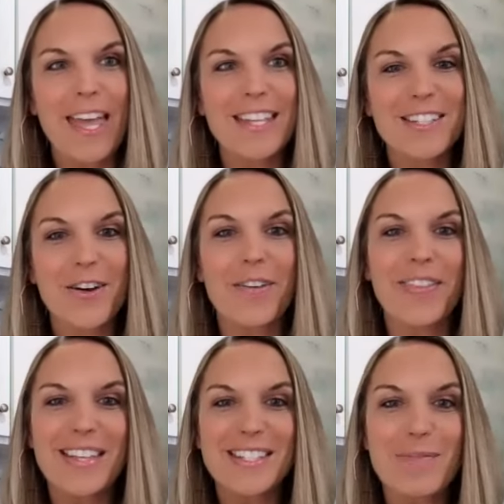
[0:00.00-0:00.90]
And so
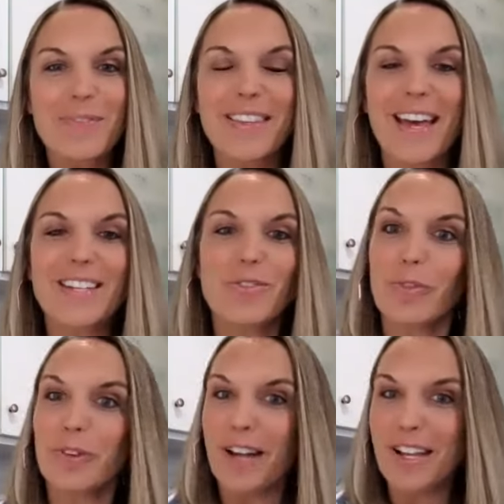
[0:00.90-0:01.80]
that's something that
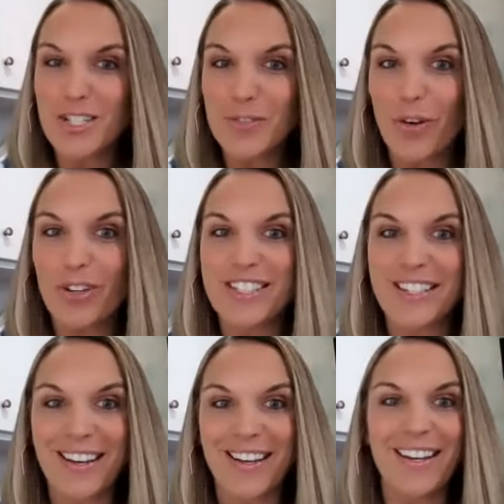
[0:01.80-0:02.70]
we're not just
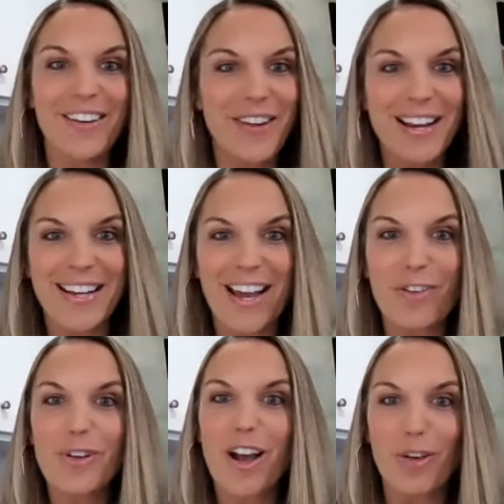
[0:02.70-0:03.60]
focusing on right
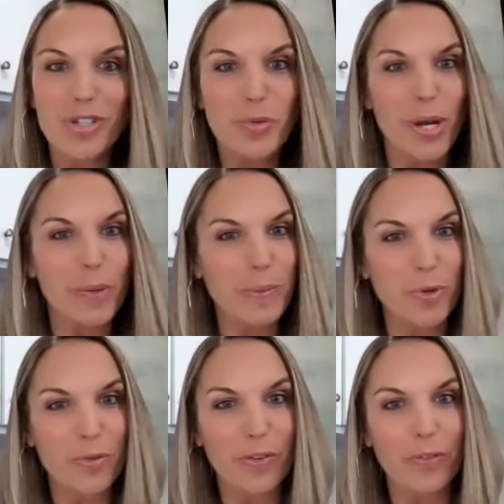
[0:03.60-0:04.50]
now. We always want to be
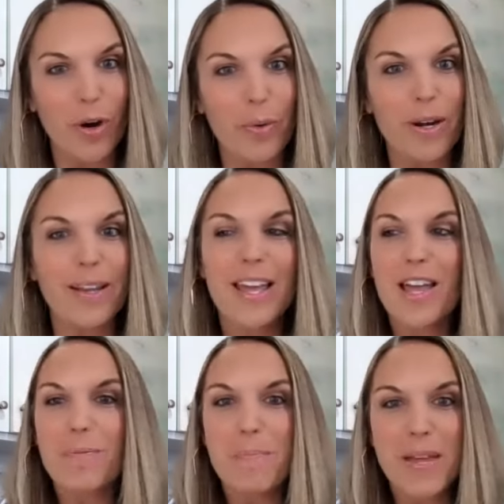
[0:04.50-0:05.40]
moving forward
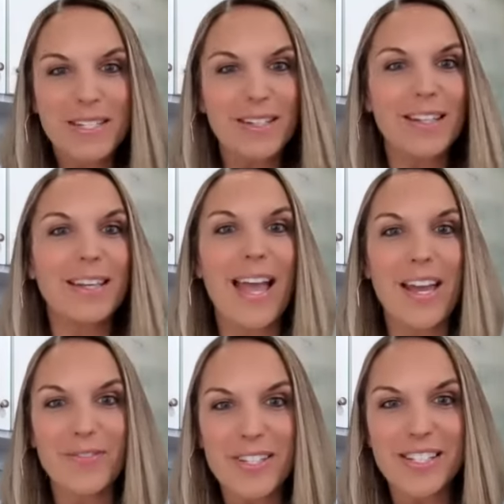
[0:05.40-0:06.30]
mentally
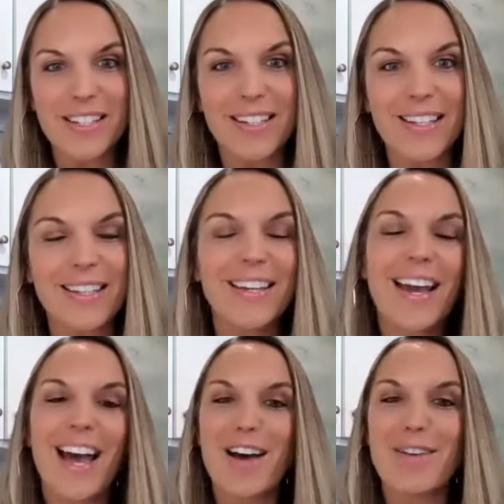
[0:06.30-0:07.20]
and physically
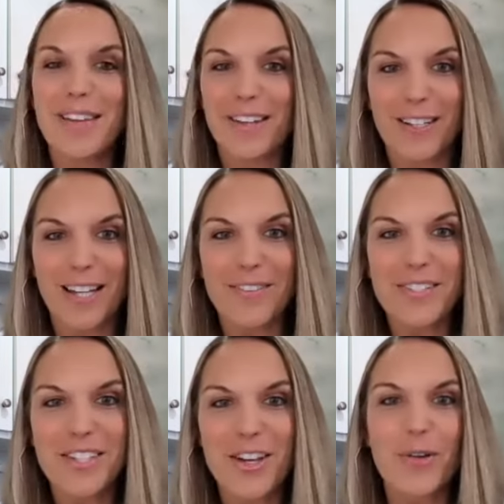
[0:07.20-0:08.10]
um, in our
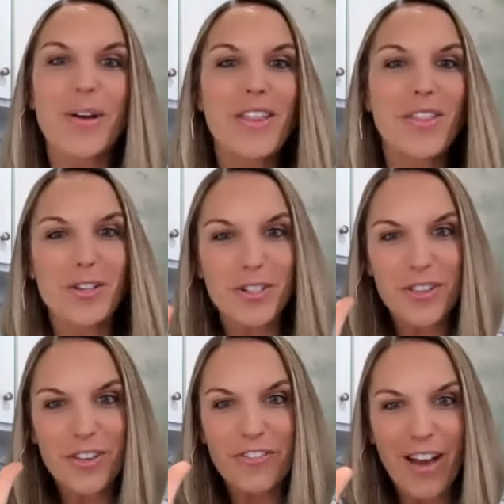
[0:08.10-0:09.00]
lives. So those are
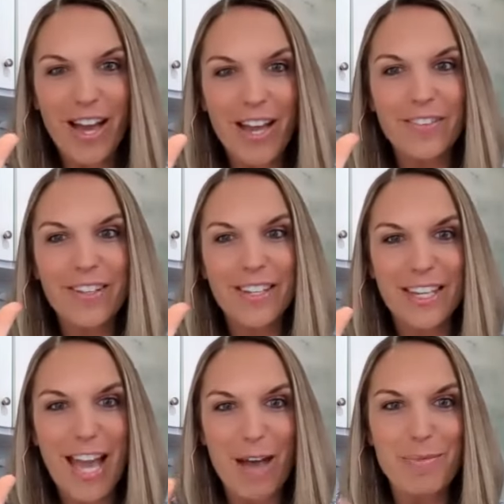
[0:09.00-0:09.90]
the five
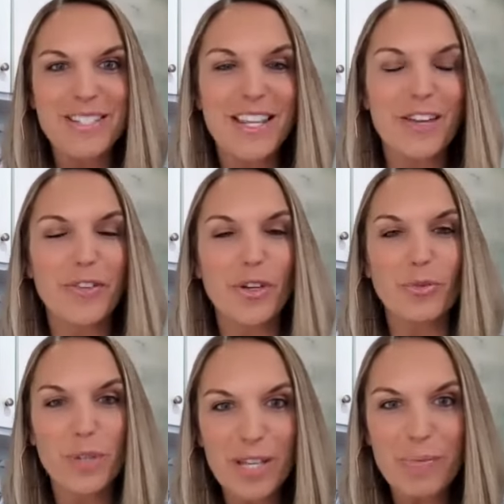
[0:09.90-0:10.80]
key habits that if you
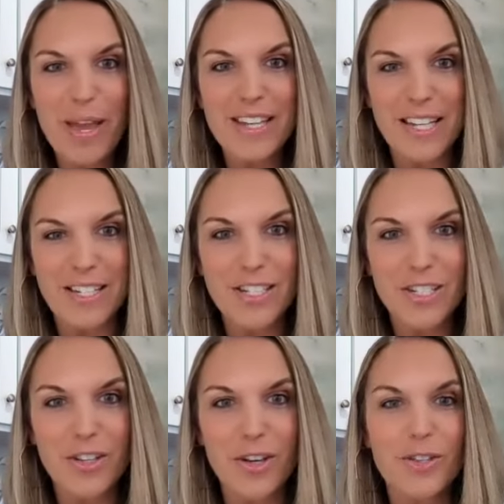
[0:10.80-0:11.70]
really pay attention
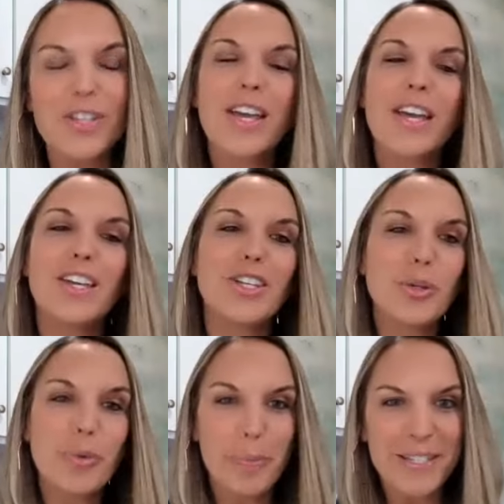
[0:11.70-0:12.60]
to those,
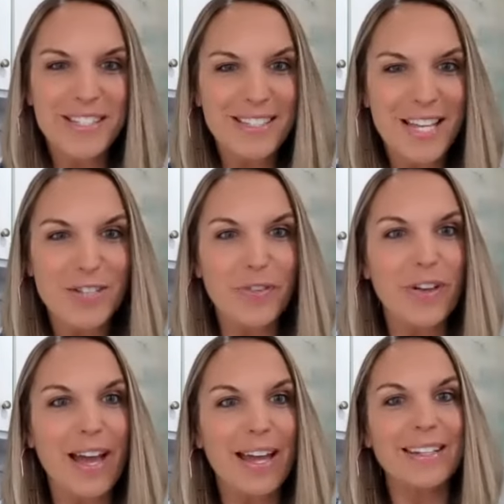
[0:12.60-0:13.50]
you will be successful
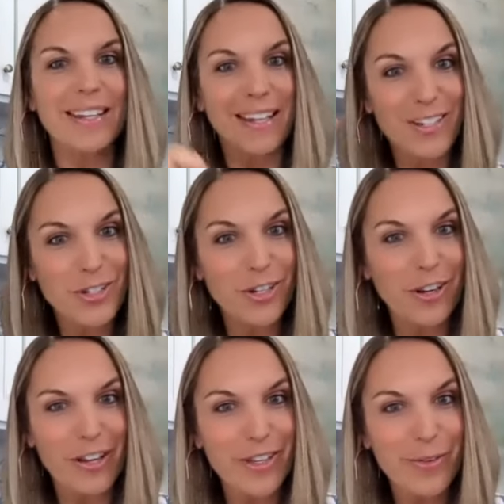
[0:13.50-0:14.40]
at getting to your
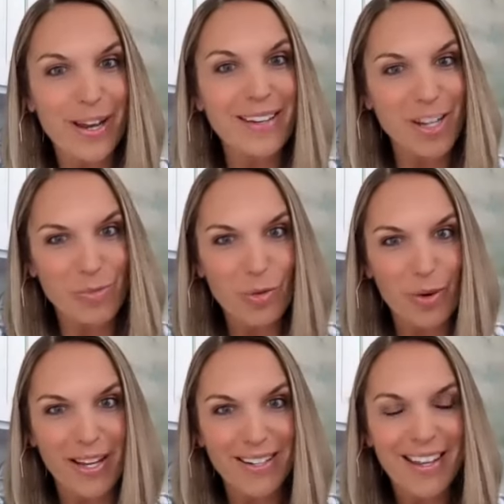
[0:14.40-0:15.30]
healthy weight, number
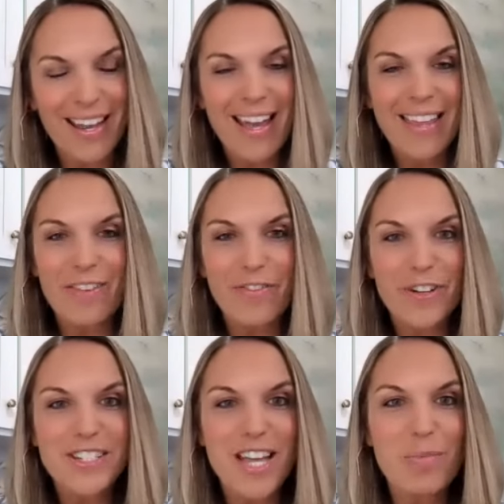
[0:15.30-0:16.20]
one, that
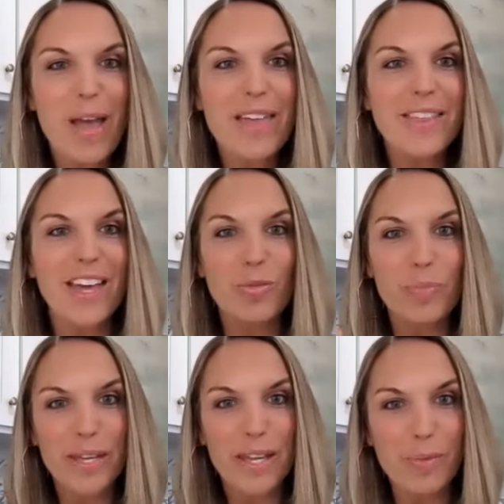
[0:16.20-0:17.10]
first step, and then
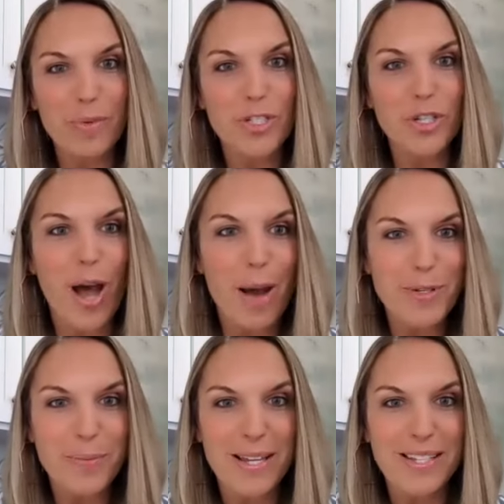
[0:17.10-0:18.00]
being able to
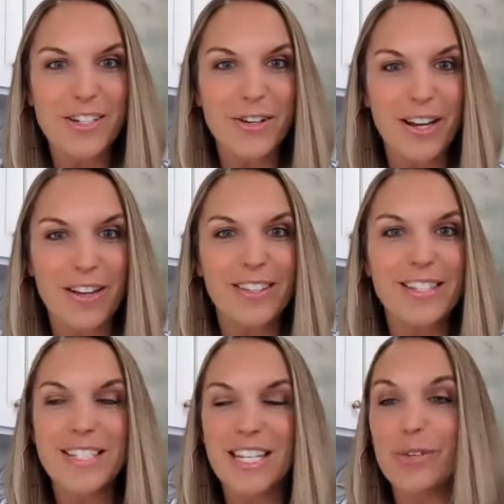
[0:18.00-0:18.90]
optimize your health,
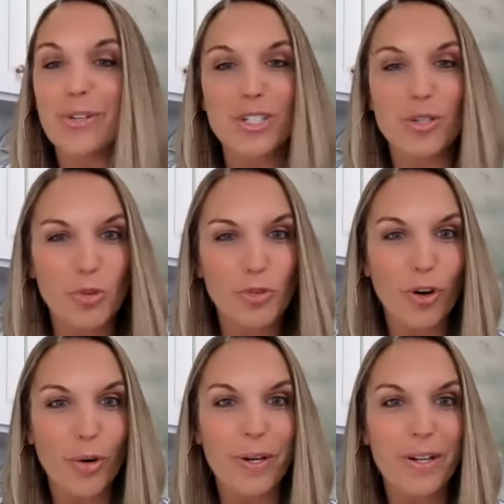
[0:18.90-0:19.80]
continuing to move
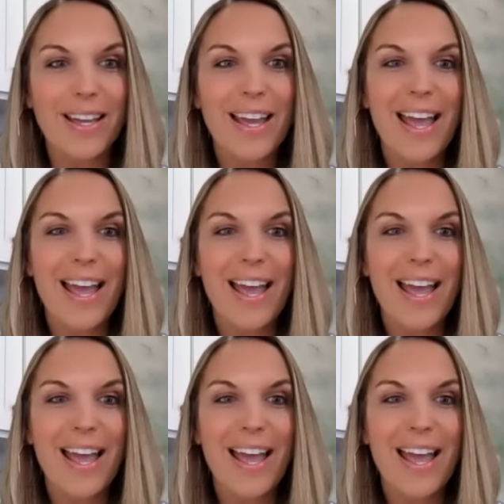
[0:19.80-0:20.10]
forward.